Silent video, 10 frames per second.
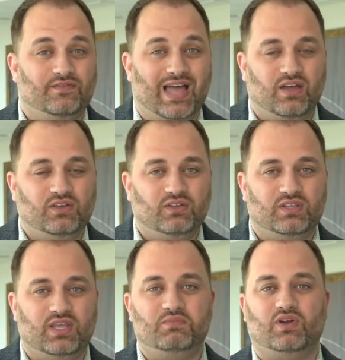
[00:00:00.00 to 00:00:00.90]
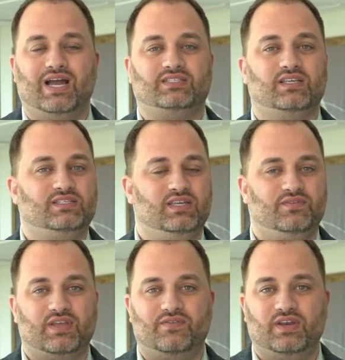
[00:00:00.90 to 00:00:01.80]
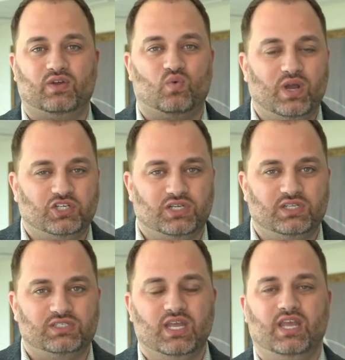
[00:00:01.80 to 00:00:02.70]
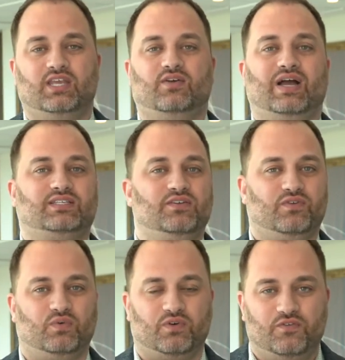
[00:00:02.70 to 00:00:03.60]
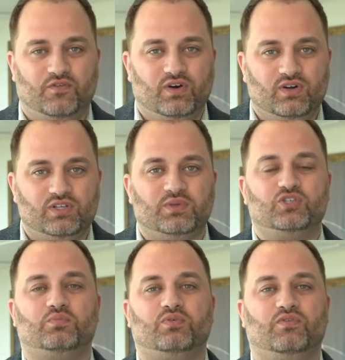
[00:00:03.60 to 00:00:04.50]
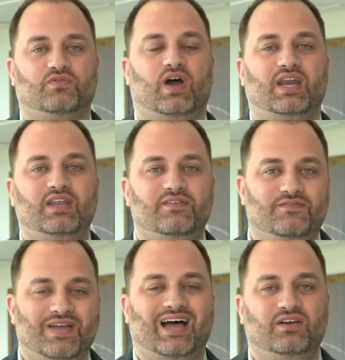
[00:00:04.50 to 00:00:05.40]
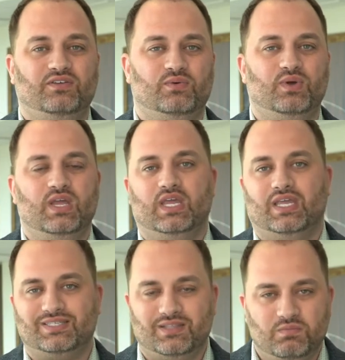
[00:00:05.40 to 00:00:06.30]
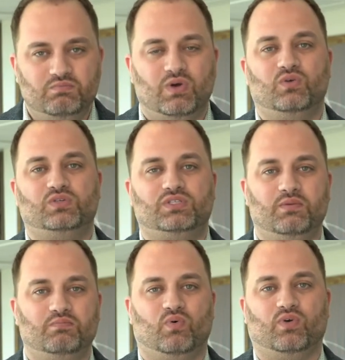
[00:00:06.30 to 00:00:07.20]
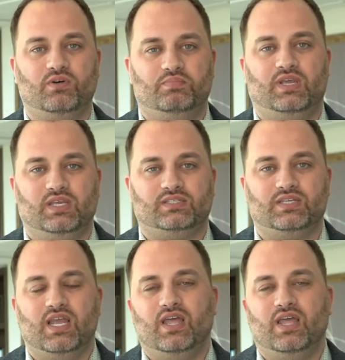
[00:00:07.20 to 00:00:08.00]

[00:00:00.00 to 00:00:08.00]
value to them, you're asking to see if they have any questions, you're asking for referrals, but you're providing value is the most important piece.